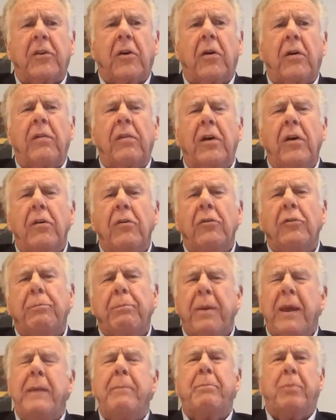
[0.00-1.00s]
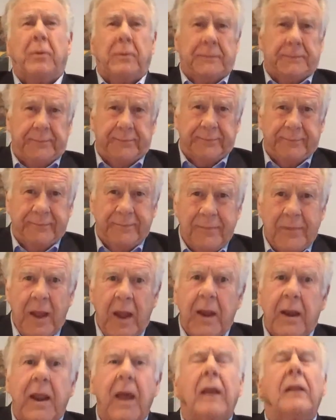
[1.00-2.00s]
are those people,
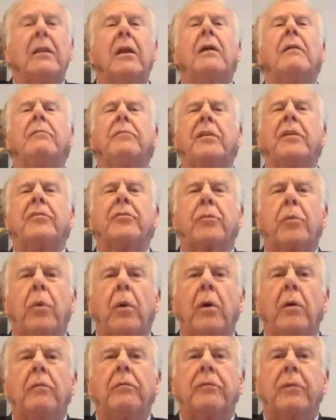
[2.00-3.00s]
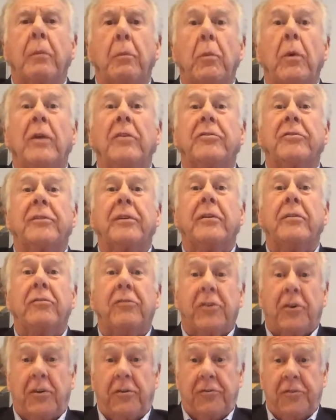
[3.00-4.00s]
and I love this quote from Winston
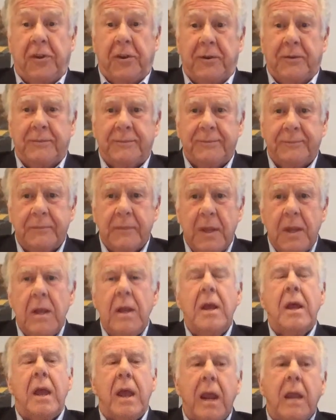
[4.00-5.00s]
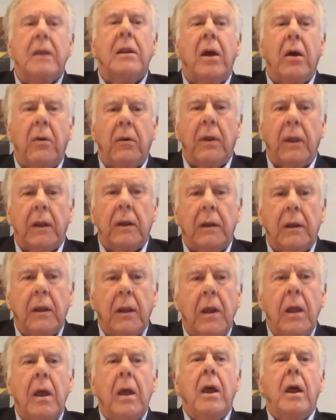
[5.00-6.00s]
Churchill. He noted,
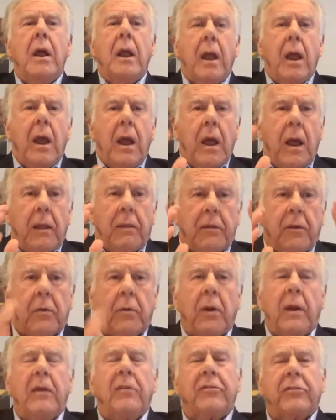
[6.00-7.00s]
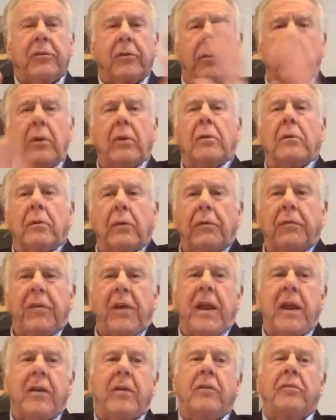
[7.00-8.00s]
the critical
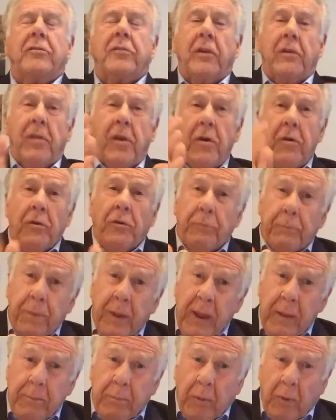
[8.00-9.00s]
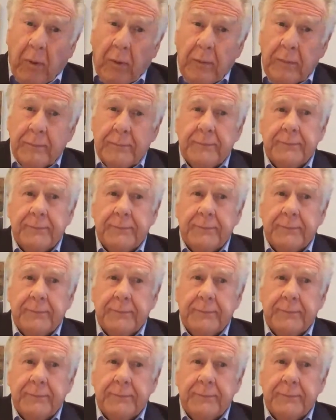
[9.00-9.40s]
thinkers are those people